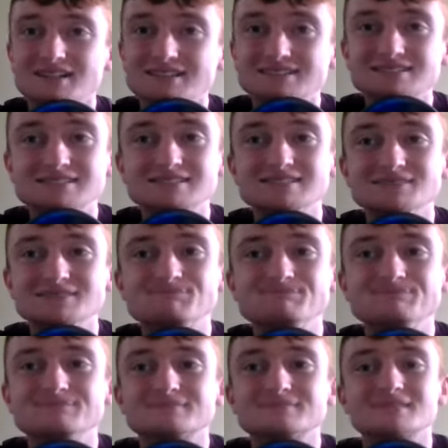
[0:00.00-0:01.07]

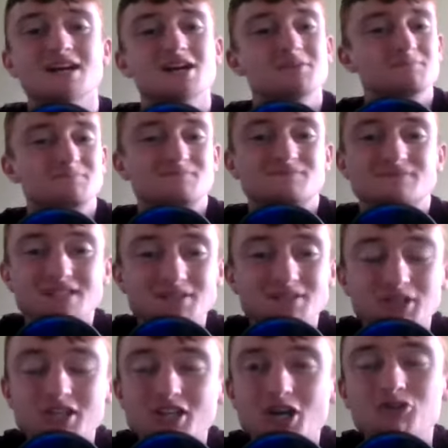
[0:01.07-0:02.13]
I'm
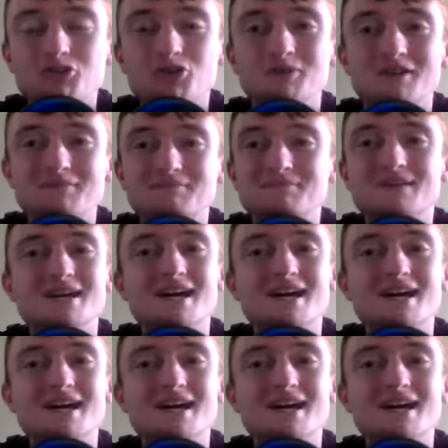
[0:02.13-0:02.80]
going to go Dublin.